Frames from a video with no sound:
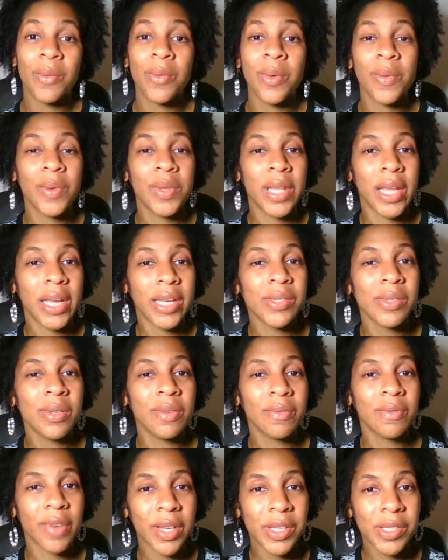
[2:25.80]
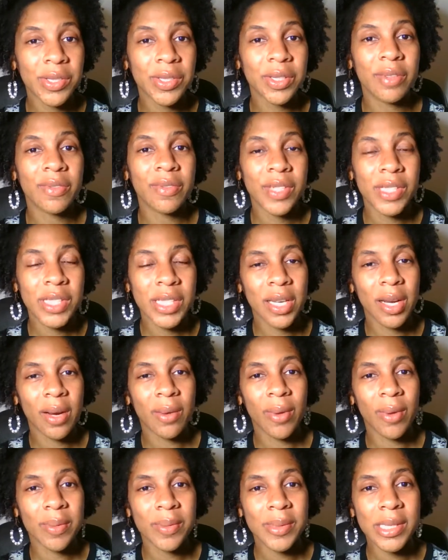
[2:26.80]
We would like to invite you to visit our
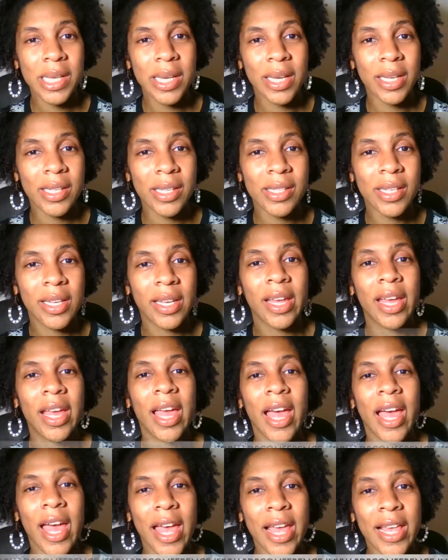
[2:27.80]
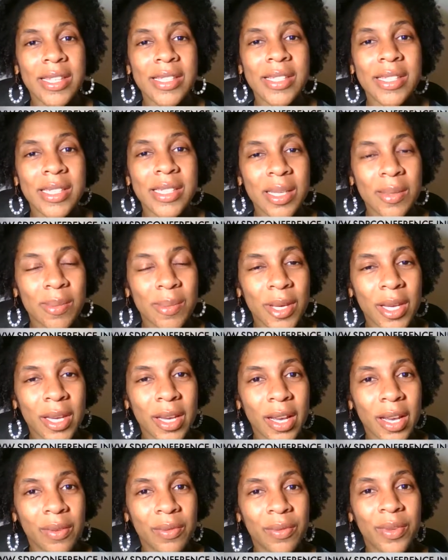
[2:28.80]
website,
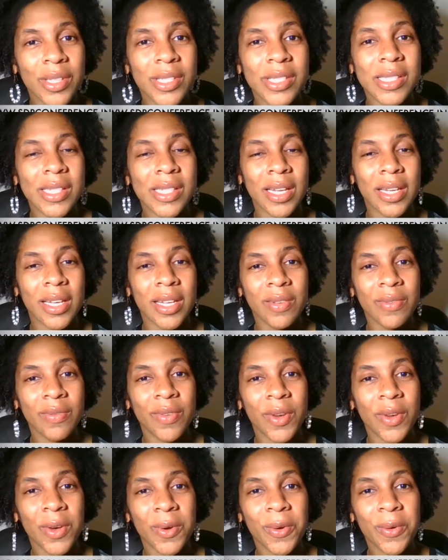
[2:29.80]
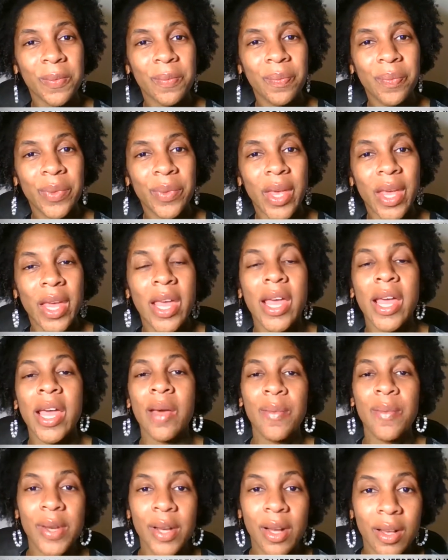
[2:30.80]
sdpconference.info,
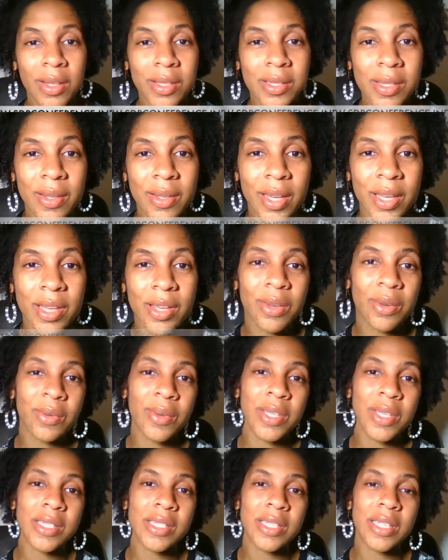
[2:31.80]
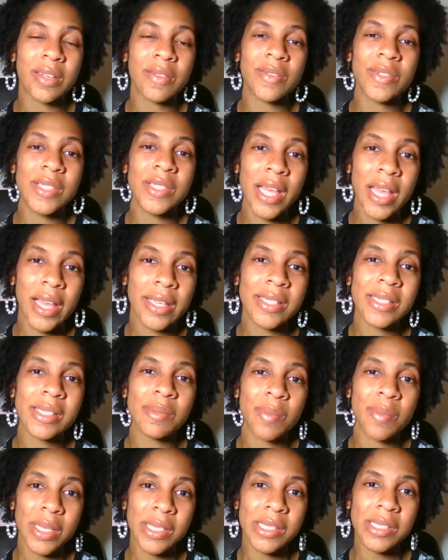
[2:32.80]
and we'd also like you to receive text
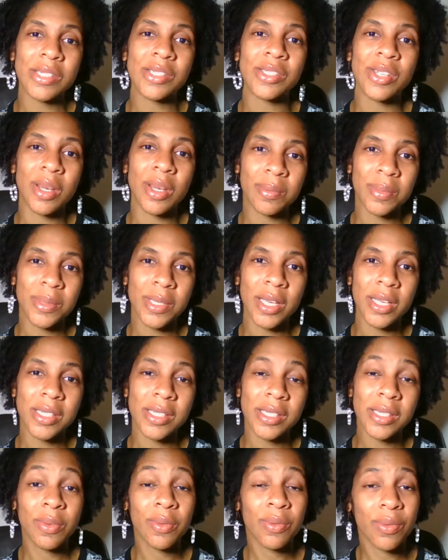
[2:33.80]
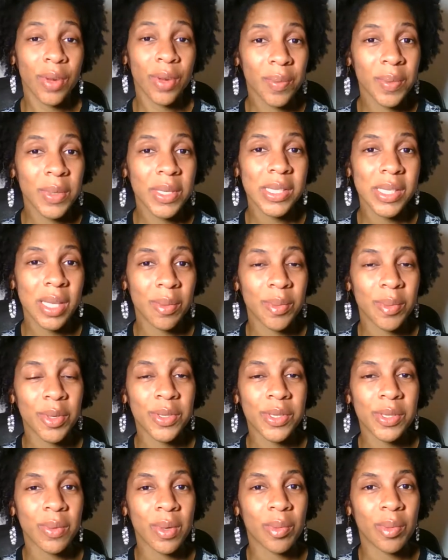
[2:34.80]
message updates from the Samuel
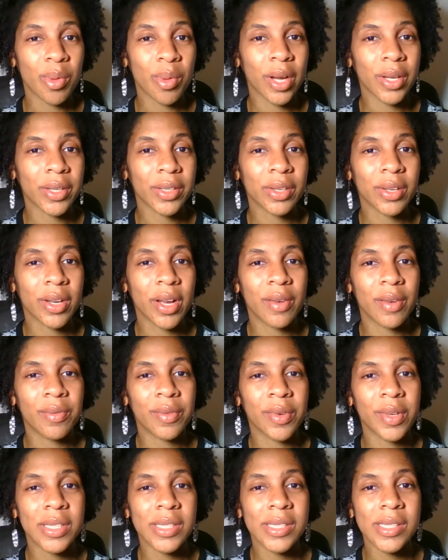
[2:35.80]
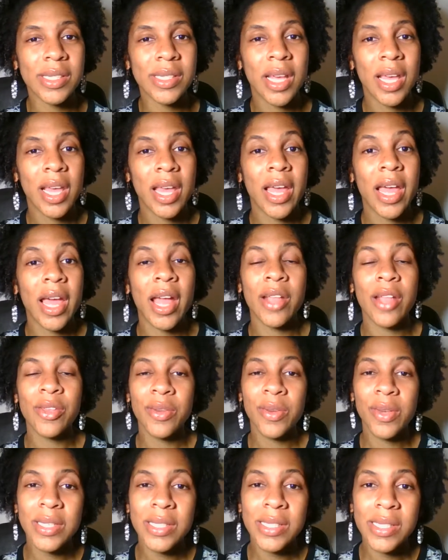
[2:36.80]
DeWitt Proctor Conference. And
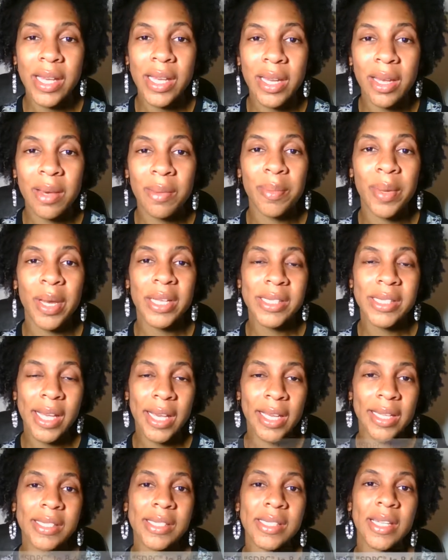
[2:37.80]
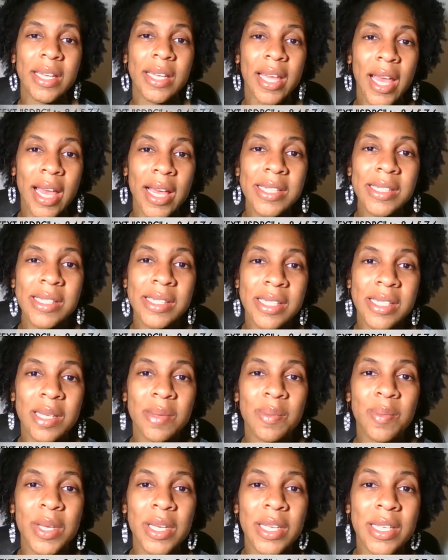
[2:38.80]
you can sign up by texting
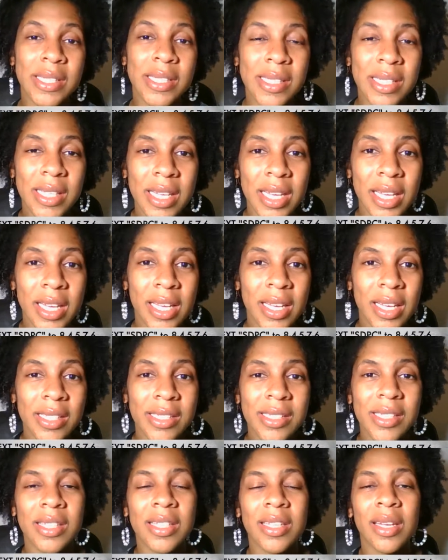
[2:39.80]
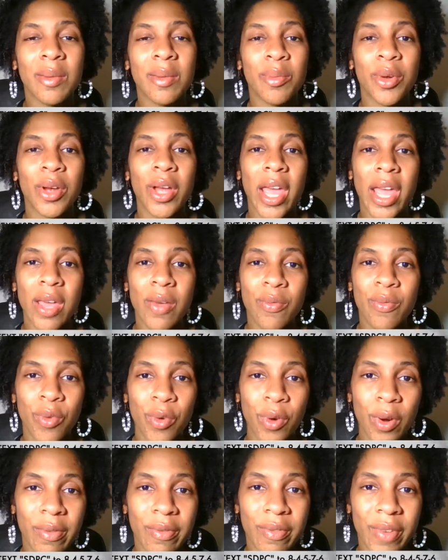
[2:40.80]
SDPC to the number
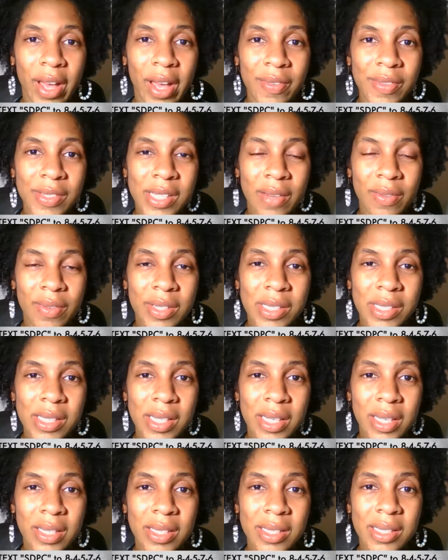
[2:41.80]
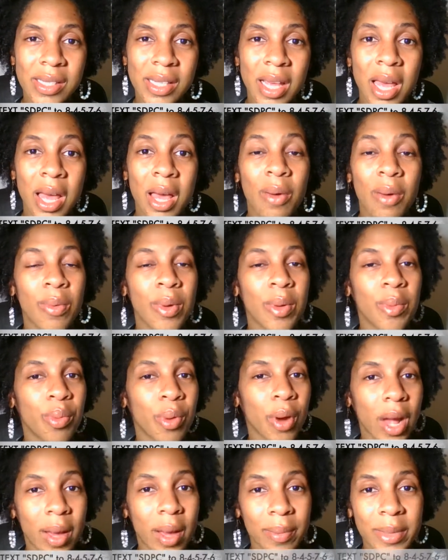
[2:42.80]
84576. We
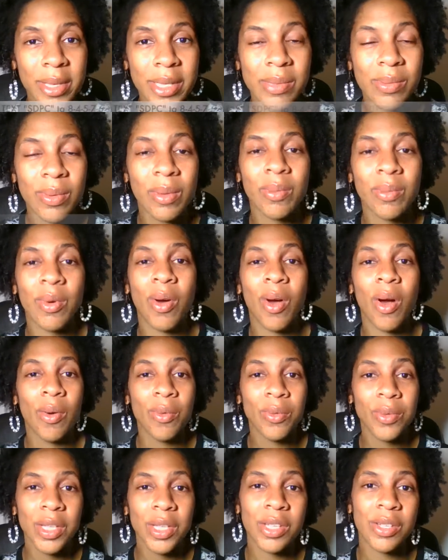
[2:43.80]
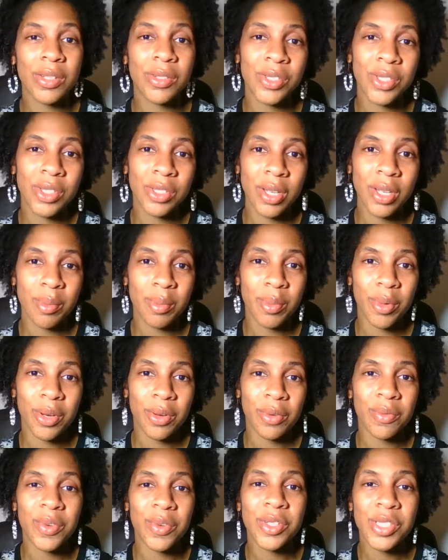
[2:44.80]
promise we will only use your number
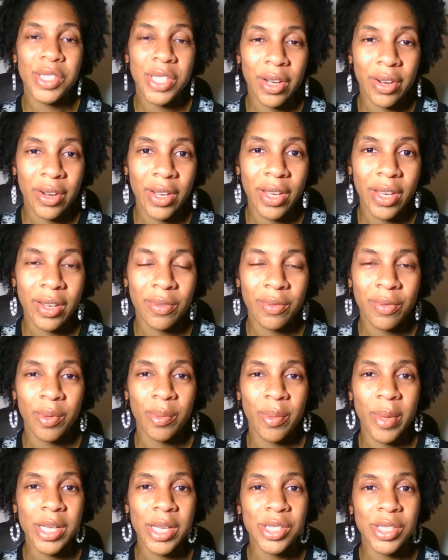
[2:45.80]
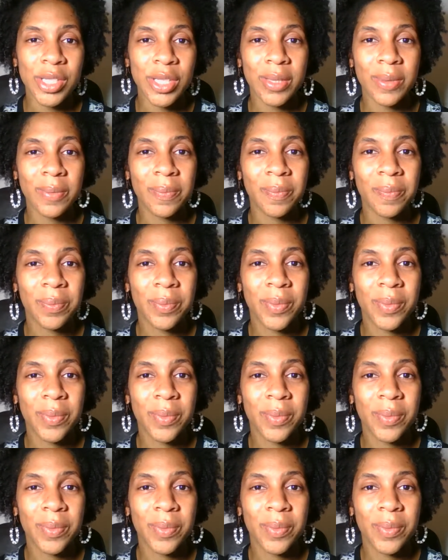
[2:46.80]
for sharing information.